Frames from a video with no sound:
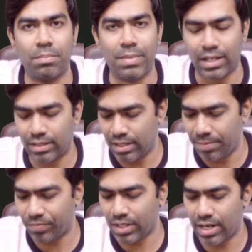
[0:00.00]

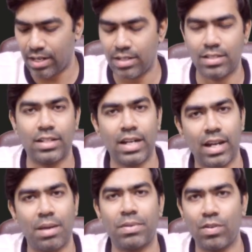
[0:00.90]
MAG3 and will result in
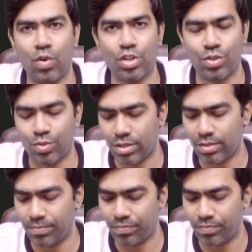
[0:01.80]
rapid washout.